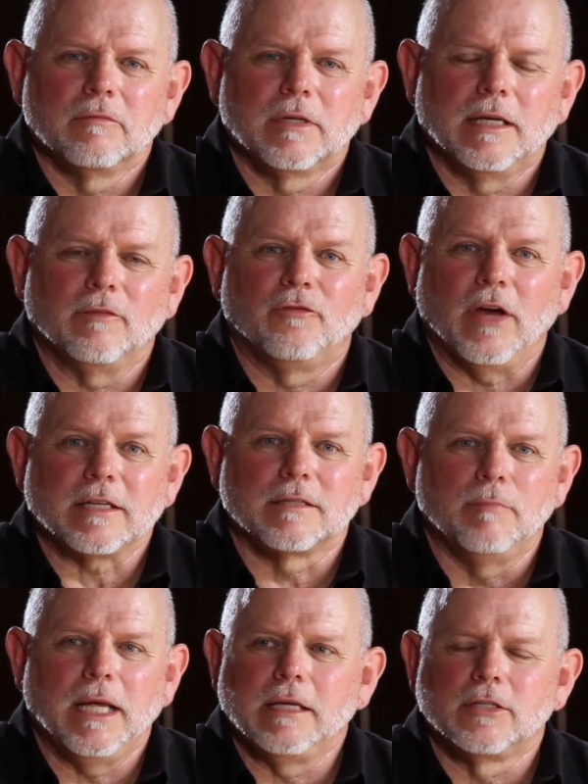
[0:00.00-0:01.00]
Confess
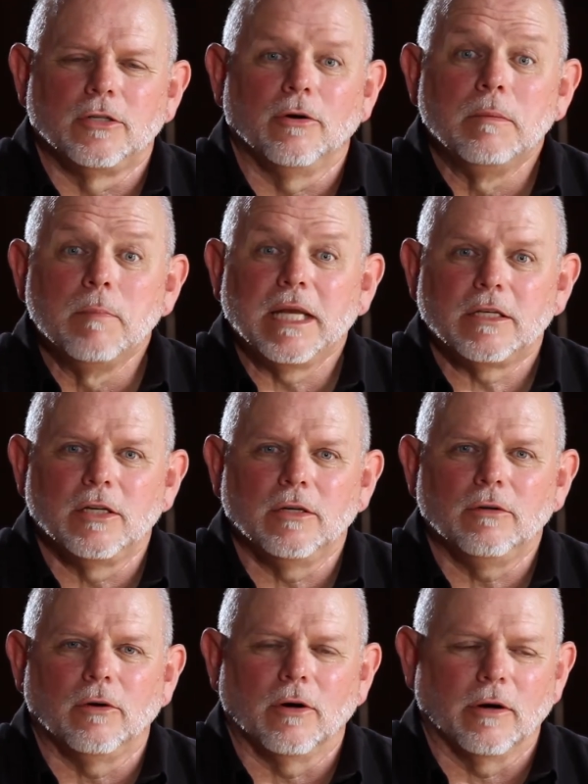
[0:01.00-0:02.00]
means to admit
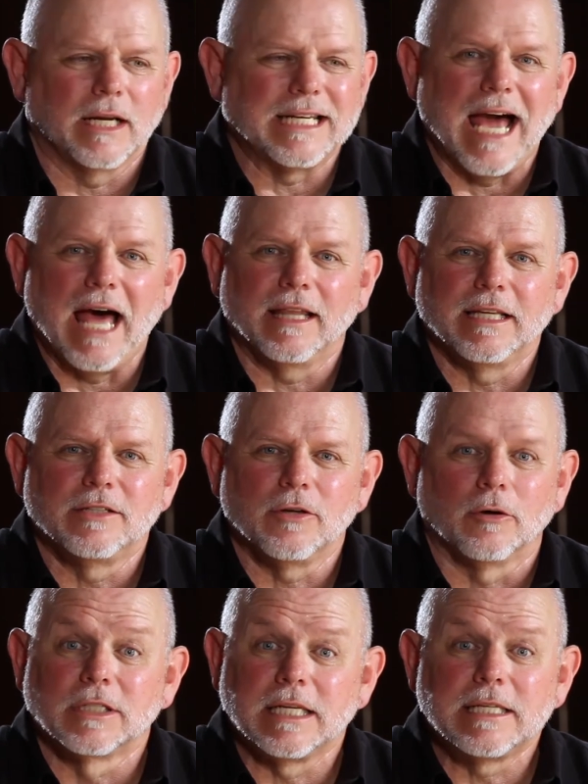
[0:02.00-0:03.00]
to or acknowledge
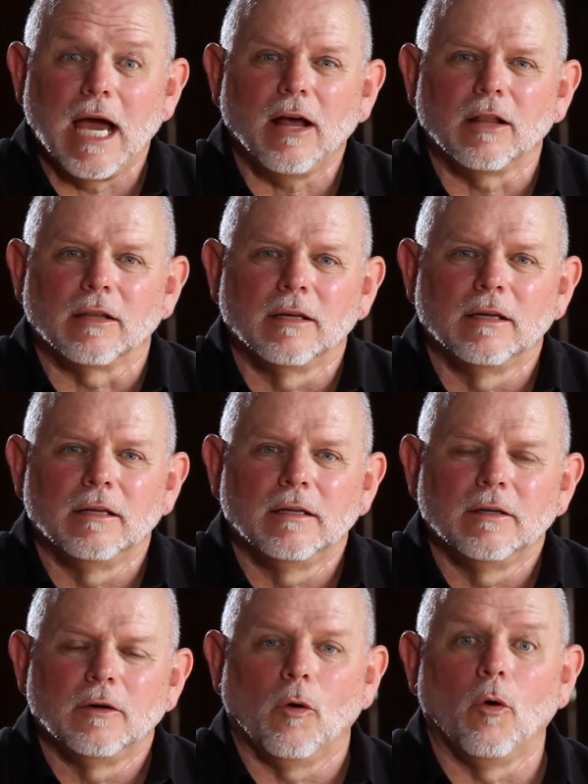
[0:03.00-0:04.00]
or to tell
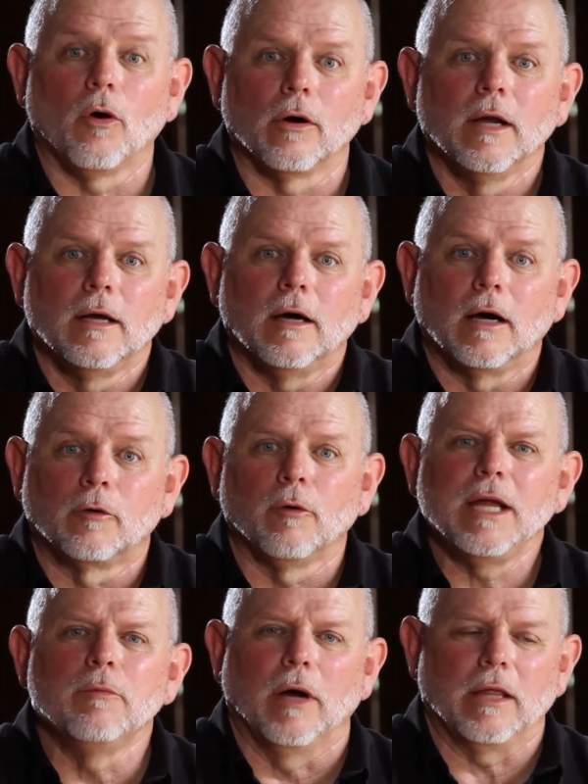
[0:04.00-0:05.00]
or
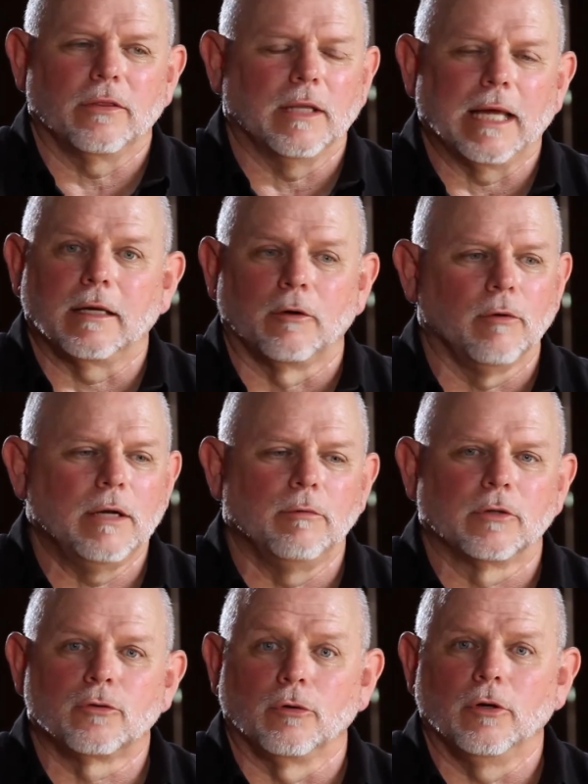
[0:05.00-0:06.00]
agree with, like agree
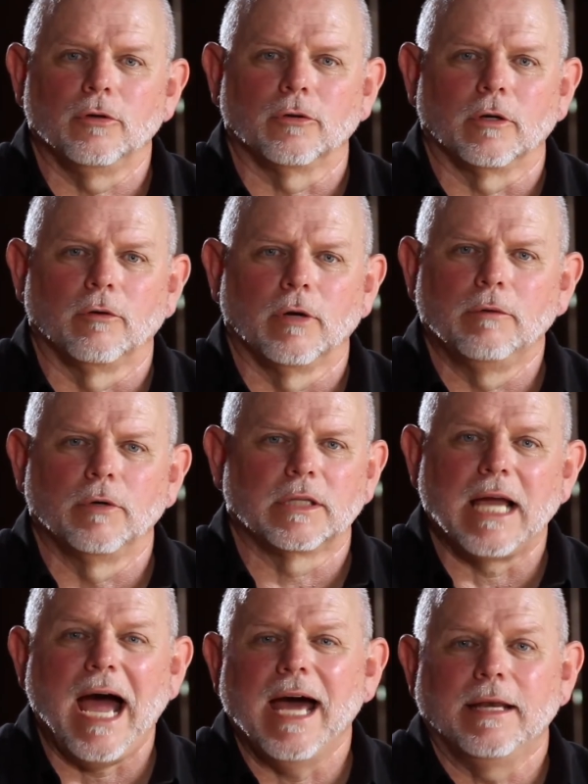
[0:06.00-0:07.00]
with truth or agree with
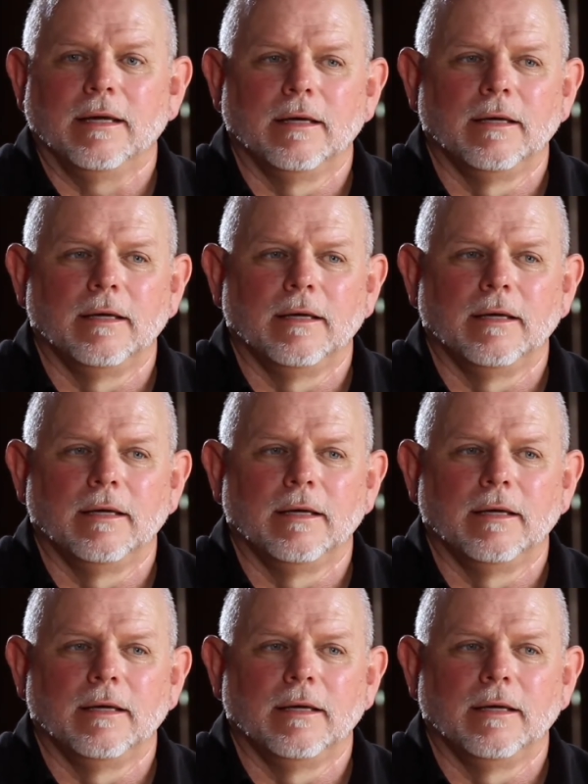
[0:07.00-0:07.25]
God.